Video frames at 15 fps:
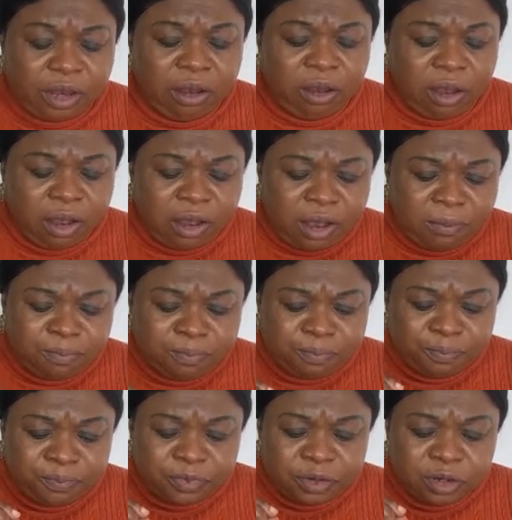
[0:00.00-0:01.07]

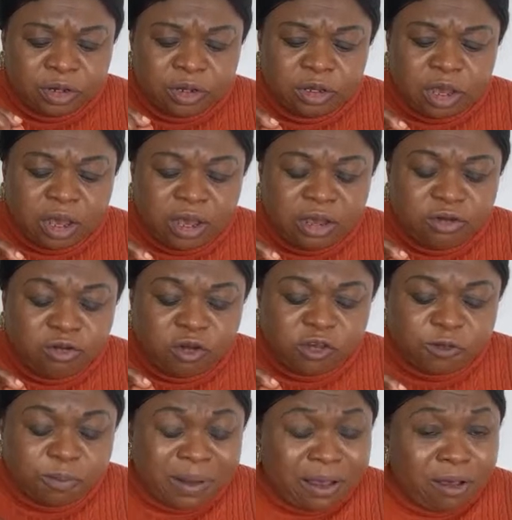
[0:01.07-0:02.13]
your
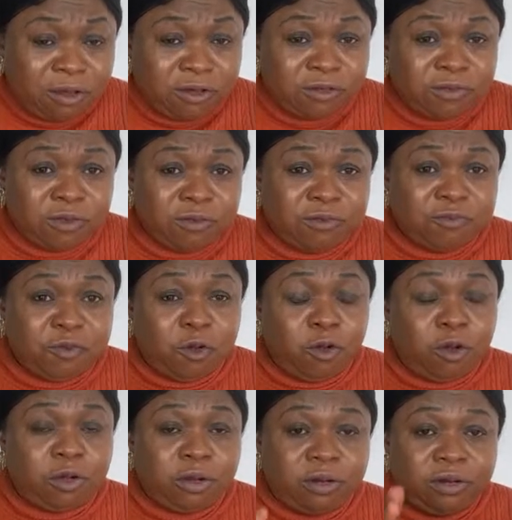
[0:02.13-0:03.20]
spouse,
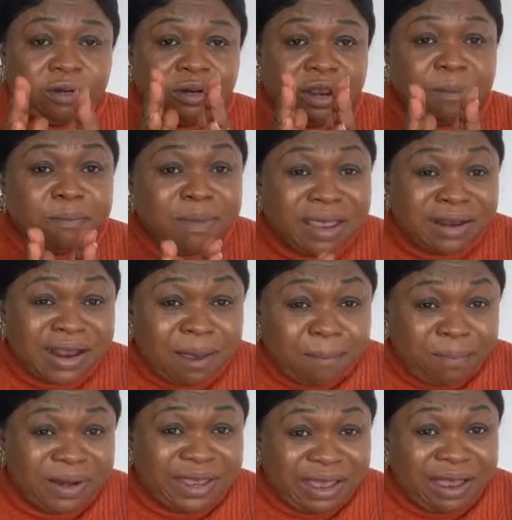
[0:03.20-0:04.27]
for the main
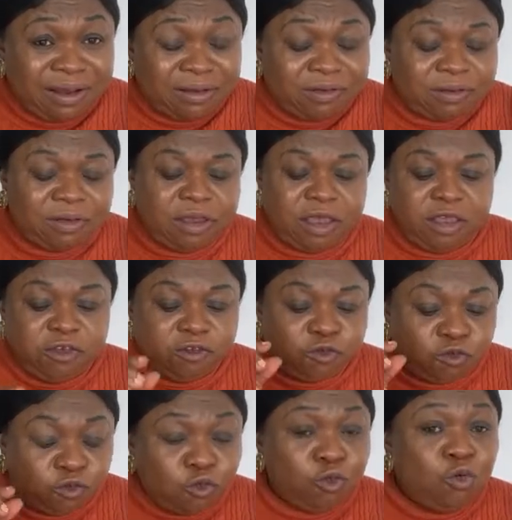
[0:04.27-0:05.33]
applicant, is
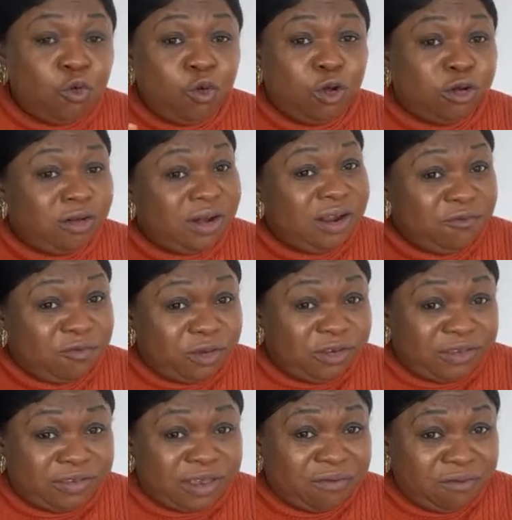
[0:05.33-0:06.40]

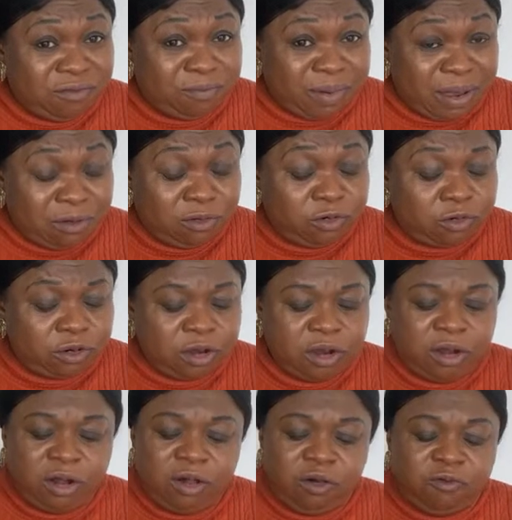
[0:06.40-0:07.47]
£247.
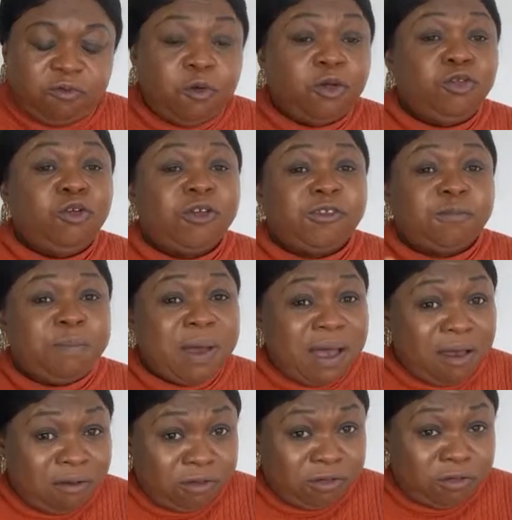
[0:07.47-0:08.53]
For your
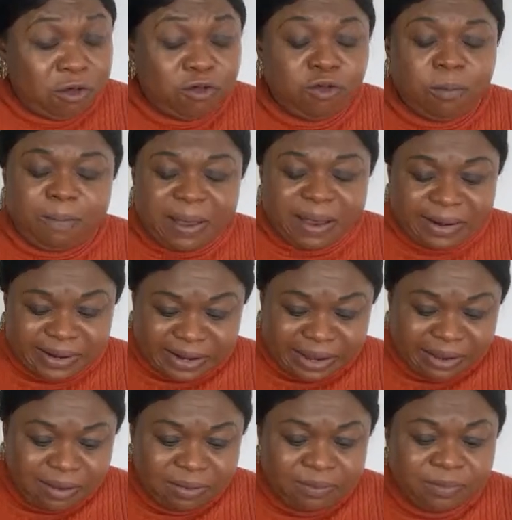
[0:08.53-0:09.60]
spouse or your
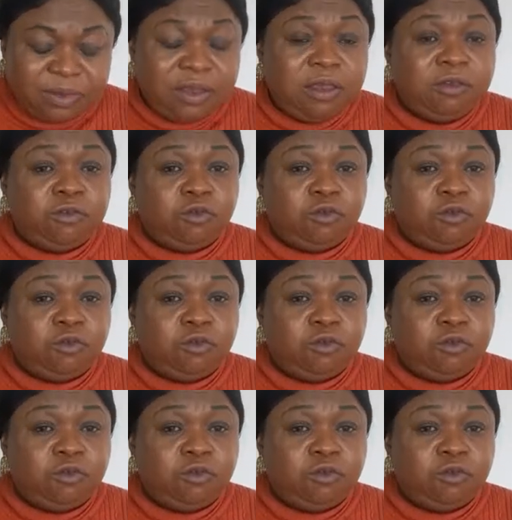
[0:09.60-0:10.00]
partner, is